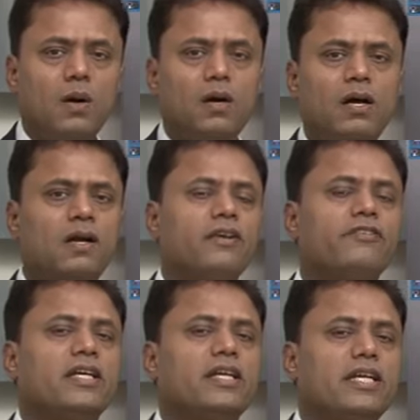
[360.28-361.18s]
or
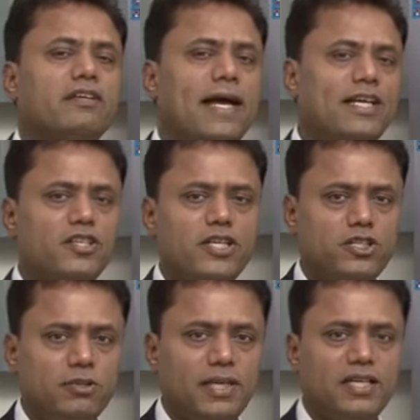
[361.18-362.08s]
if a corrective action
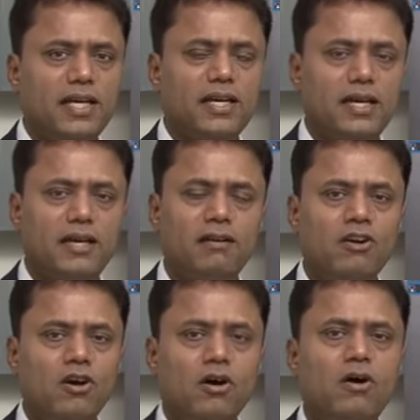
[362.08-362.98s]
is to be taken,
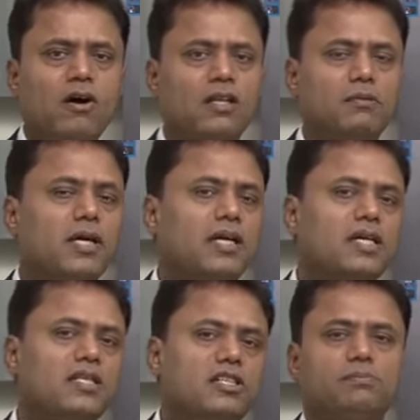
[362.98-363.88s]
or the
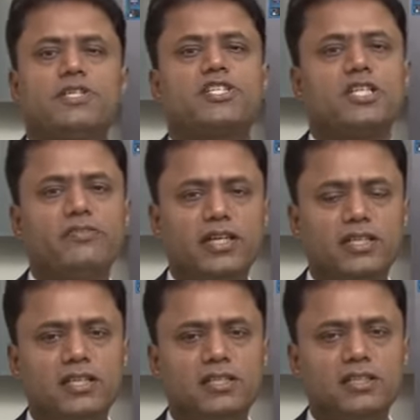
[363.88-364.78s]
market is not perceiving
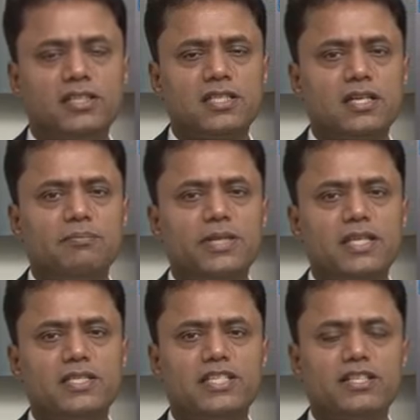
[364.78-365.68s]
that this company
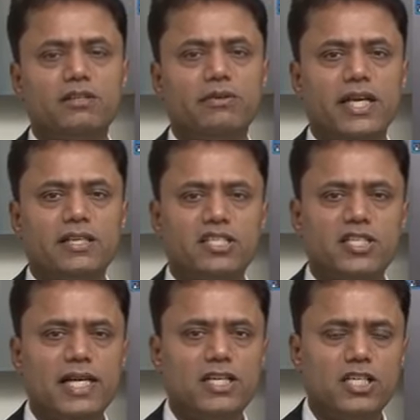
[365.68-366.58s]
is executing its
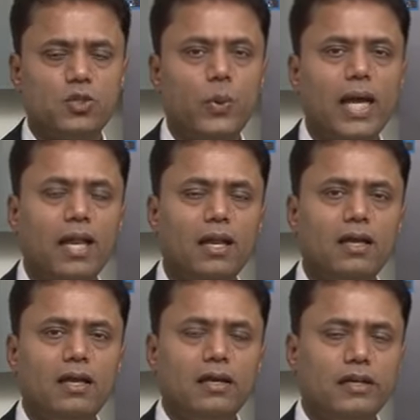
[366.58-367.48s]
strategies well.
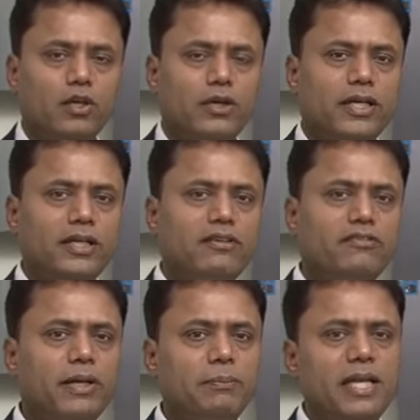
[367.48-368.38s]
You can give
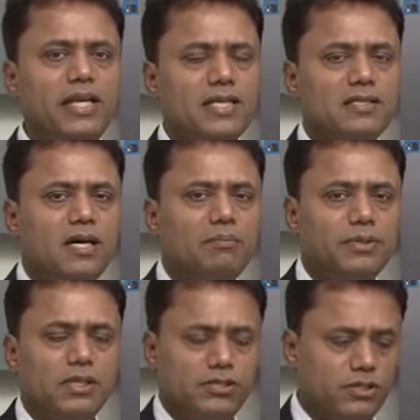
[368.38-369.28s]
many
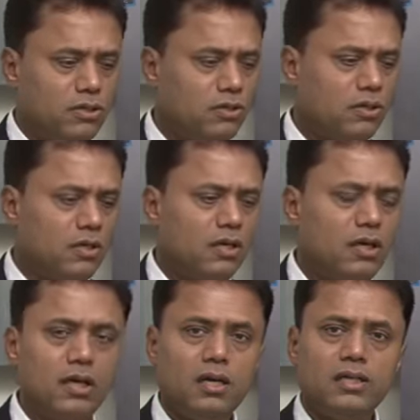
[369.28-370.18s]
examples,
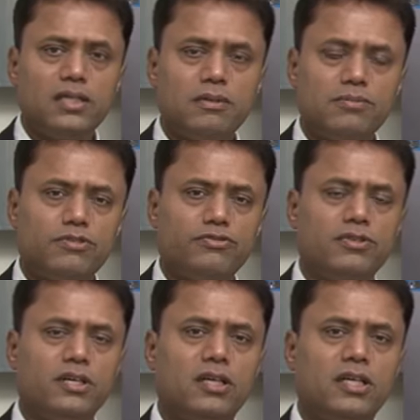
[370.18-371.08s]
in terms of
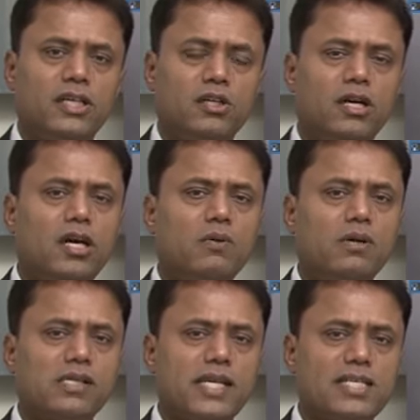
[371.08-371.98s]
how
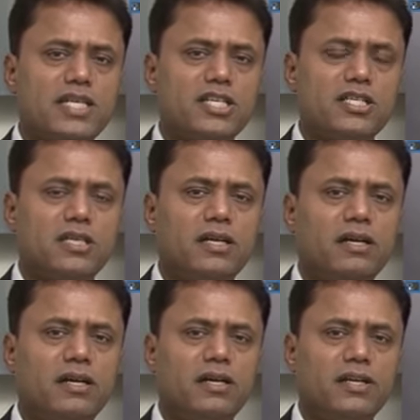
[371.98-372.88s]
organizations
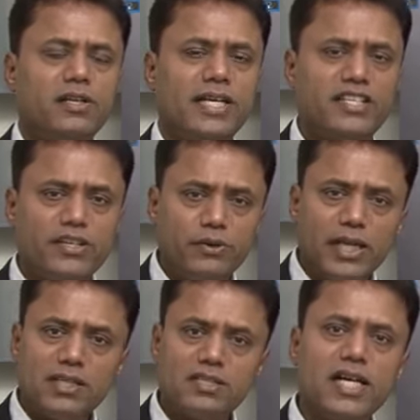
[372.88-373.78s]
are
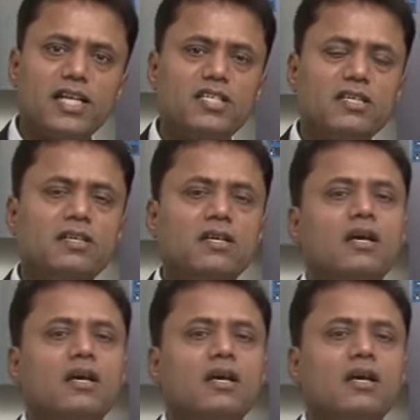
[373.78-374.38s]
executing the strategy,